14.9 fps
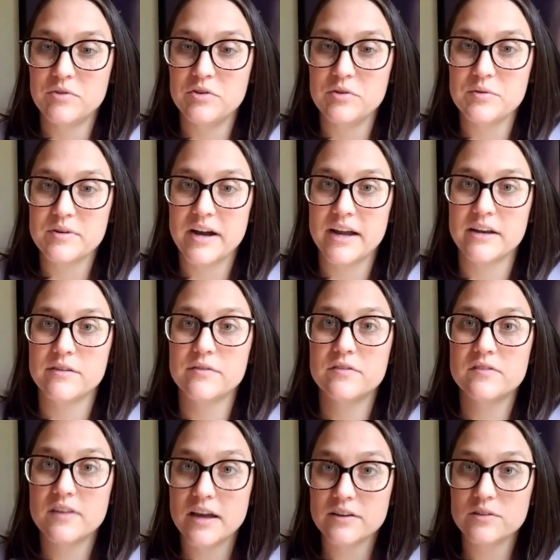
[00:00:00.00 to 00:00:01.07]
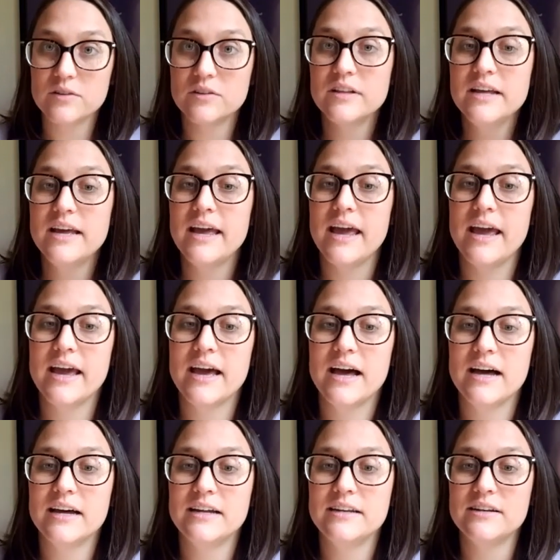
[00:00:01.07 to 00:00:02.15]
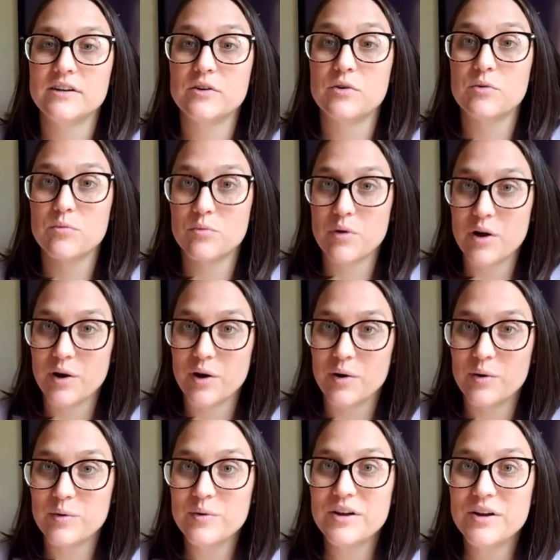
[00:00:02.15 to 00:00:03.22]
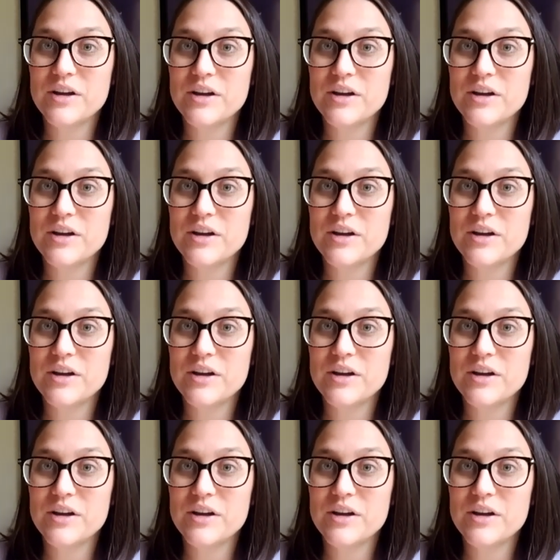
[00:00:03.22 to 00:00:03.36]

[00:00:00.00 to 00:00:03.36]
to kind of settle and grow.